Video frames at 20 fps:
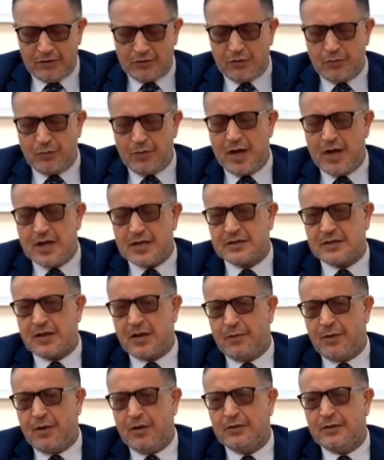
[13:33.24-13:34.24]
be asked
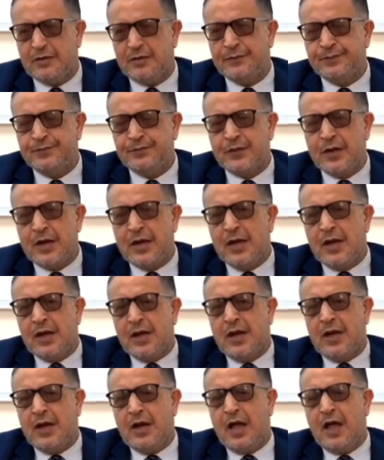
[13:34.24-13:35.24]
about.
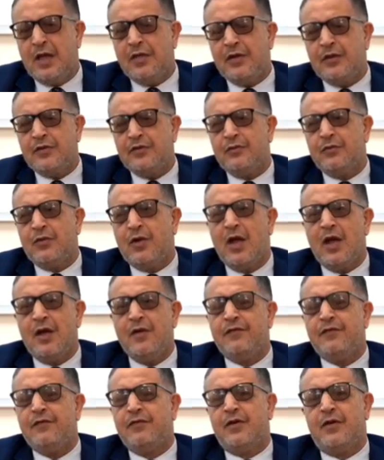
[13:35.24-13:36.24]
In others, we
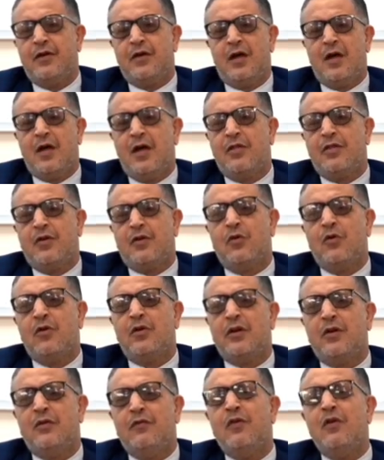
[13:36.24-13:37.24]
have other
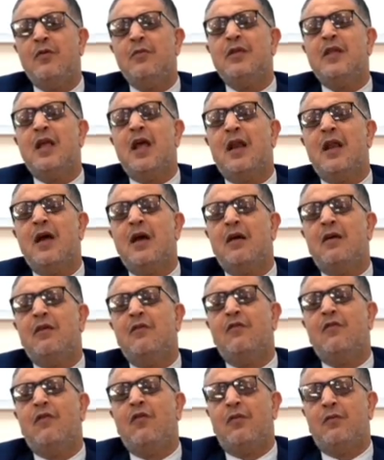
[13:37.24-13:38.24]
organ involvement, they are lung
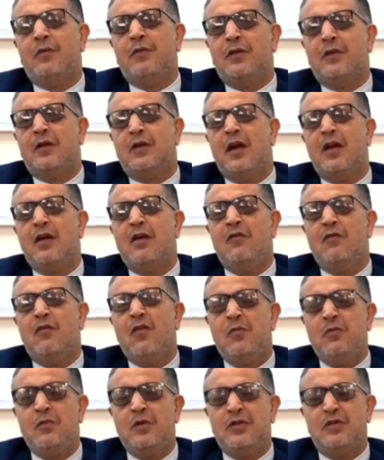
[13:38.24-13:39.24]
involvement. Lung
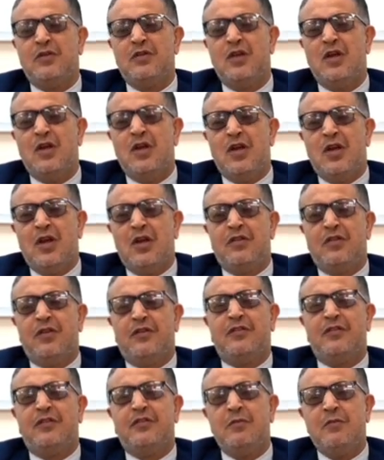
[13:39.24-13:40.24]
involvement and the
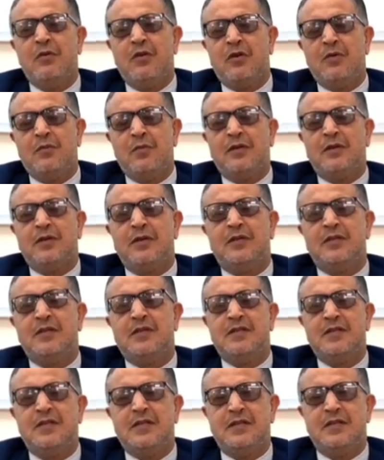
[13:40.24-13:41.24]
systemic rheumatic
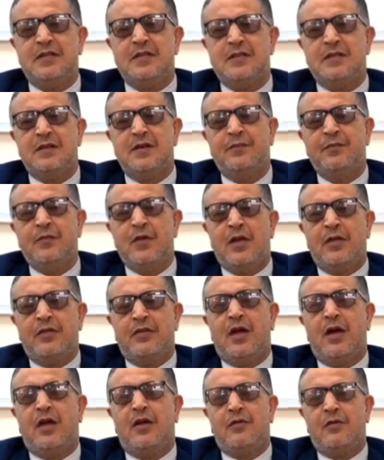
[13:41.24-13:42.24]
diseases,
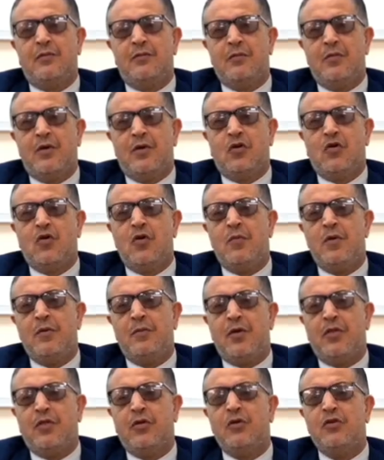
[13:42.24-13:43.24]
they are common
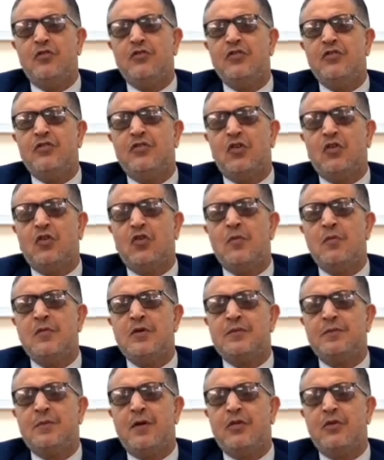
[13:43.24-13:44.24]
pathologies. The
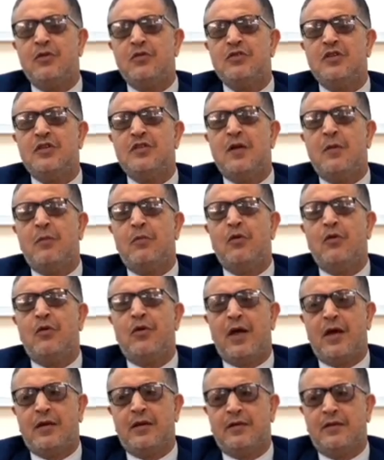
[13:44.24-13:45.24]
commonest pathology is the
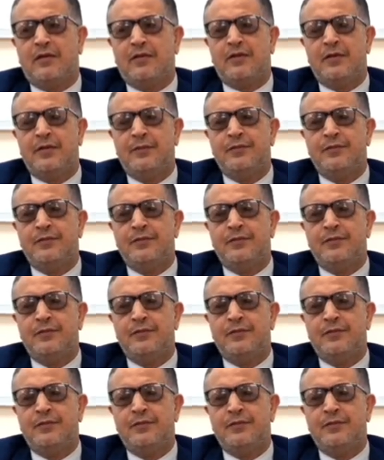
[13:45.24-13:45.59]
pleuritis